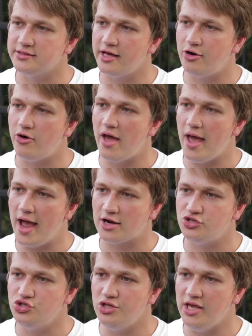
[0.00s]
letter
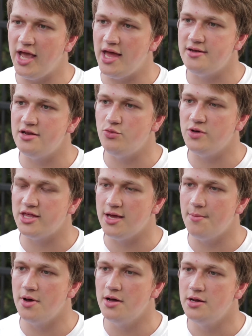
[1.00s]
actually ended with
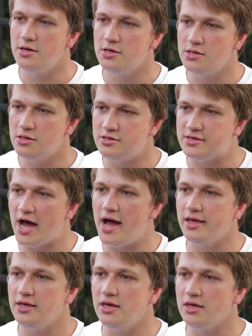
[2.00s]
him
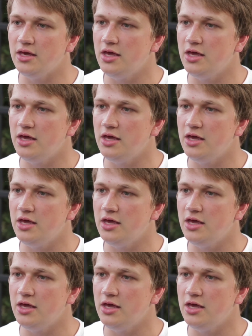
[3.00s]
dying